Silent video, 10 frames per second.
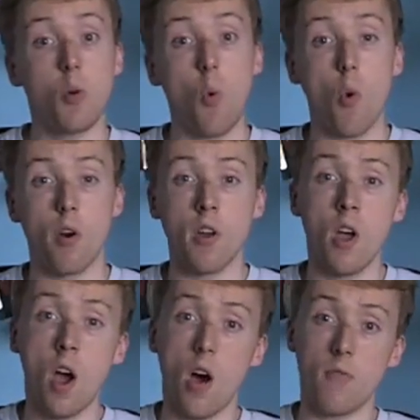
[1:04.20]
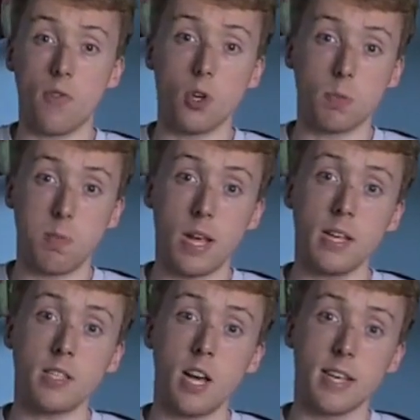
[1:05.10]
award a first
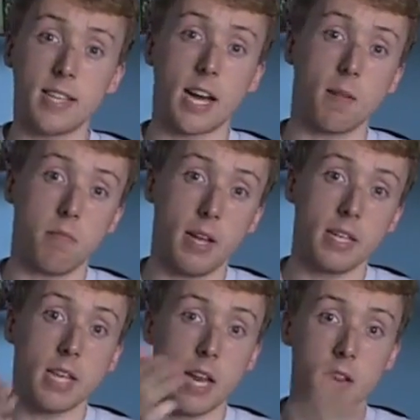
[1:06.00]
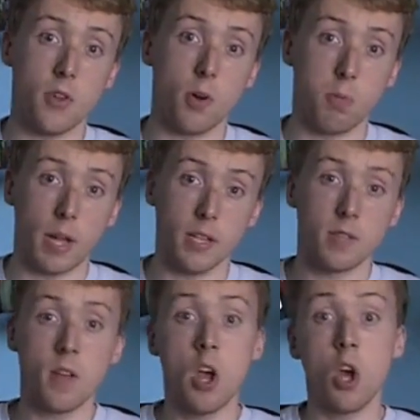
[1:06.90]
place, a second place, and a third
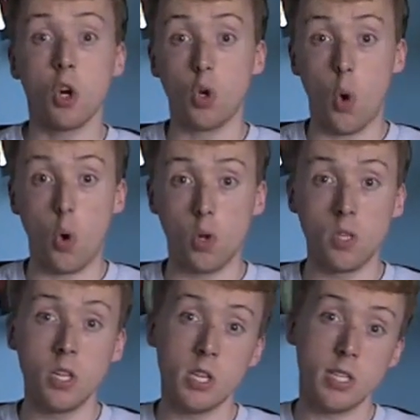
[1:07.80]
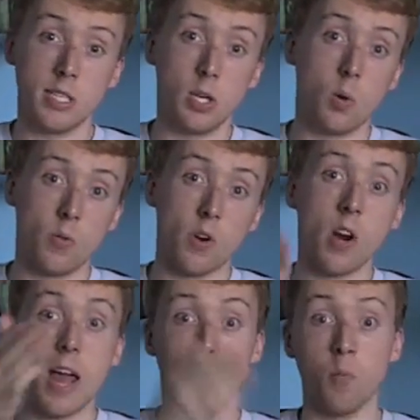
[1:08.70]
place. Gold,
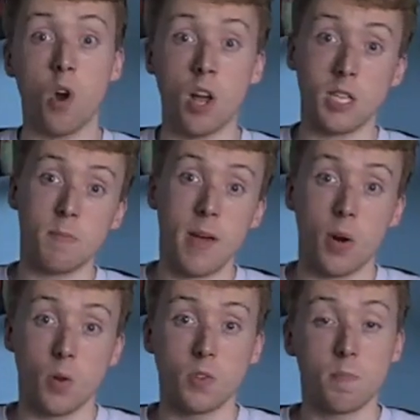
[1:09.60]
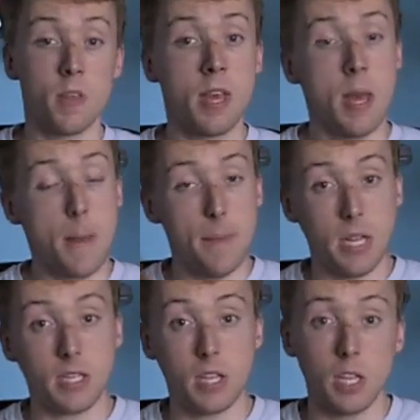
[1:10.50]
silver, and bronze medals.
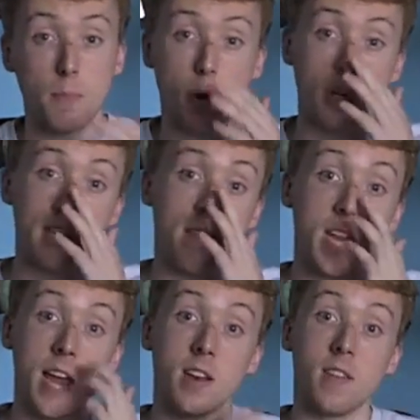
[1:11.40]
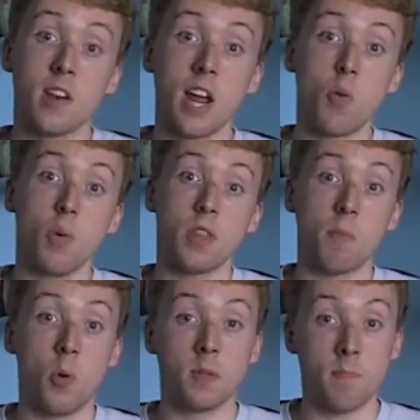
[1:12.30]
Basically, the person at the end of the night with the
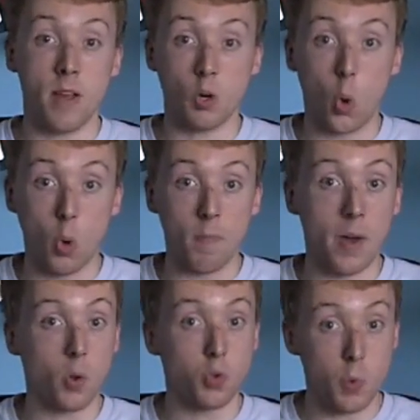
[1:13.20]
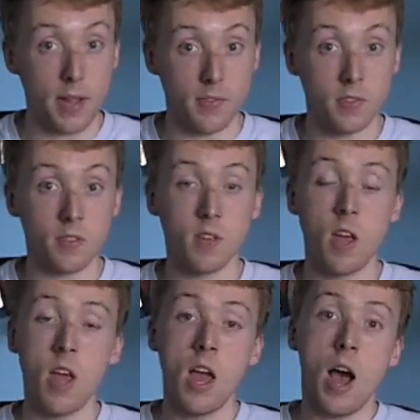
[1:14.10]
most gold medals wins.
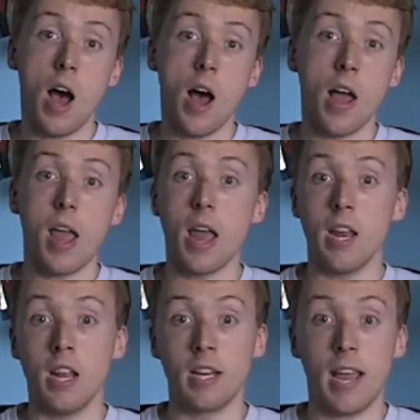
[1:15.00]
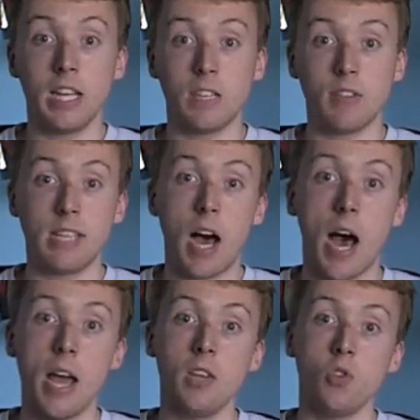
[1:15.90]
And in case of a
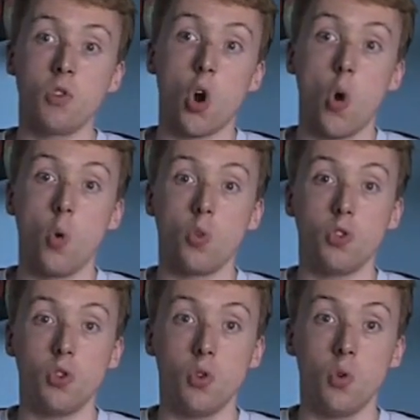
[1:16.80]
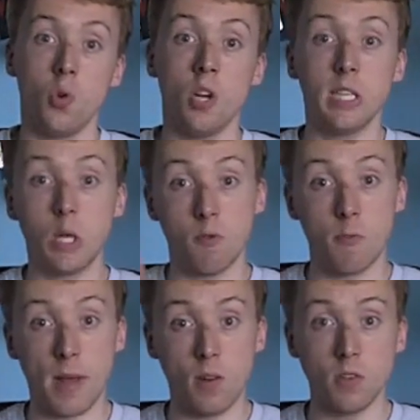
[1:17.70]
tie, you go to silver
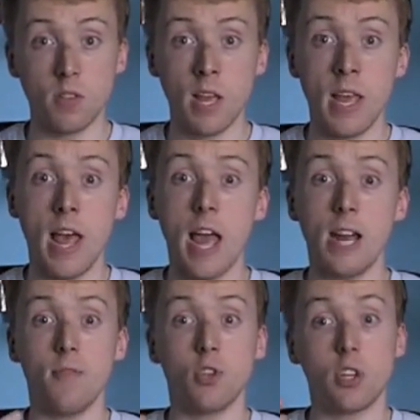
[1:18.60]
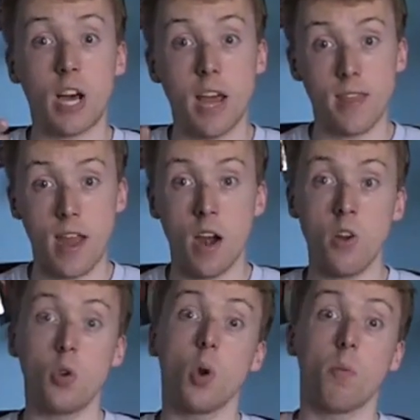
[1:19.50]
medals, and if there's a tie
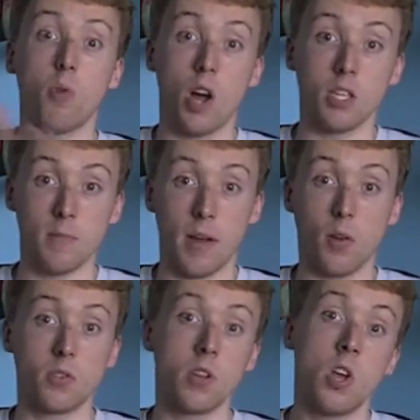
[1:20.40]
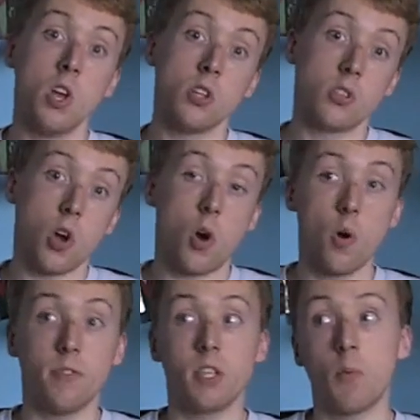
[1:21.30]
there, you go to bronze medals.
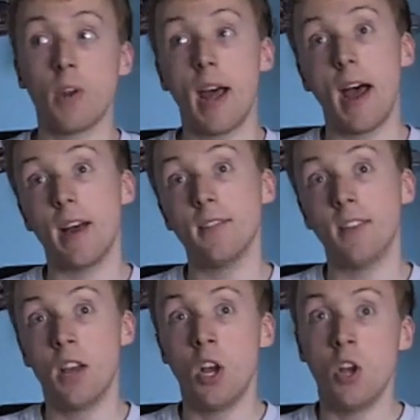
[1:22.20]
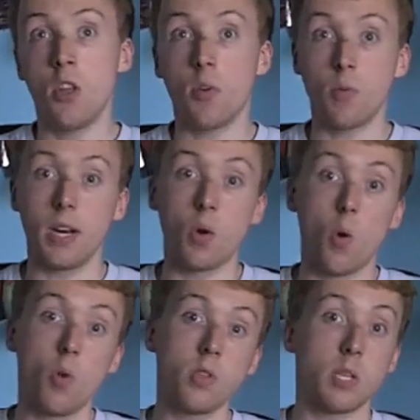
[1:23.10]
So if someone has 3
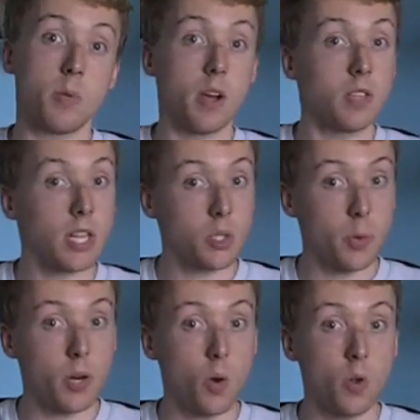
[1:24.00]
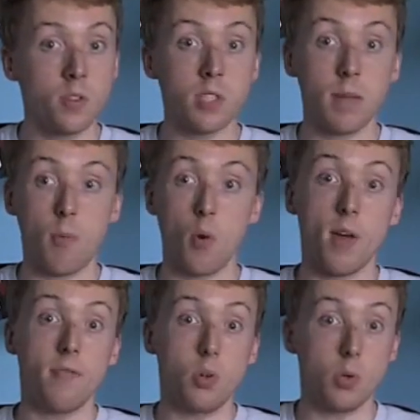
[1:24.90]
golds, someone else has 3 golds, they both
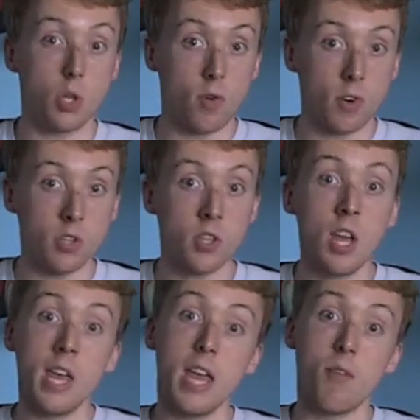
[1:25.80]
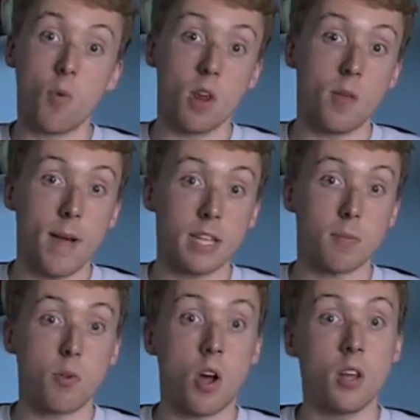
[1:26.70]
have 2 silvers. If one of them has
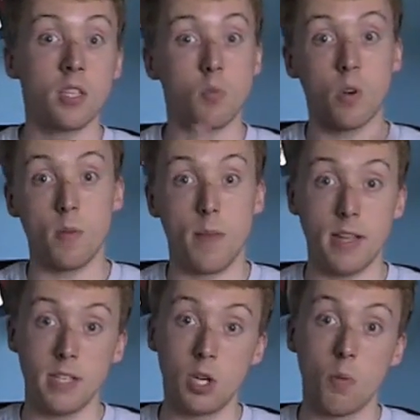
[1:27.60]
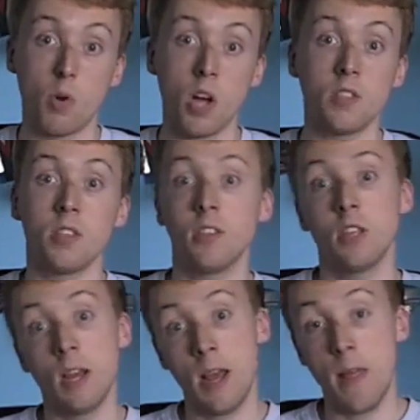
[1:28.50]
a bronze and one of them has 0 bronzes,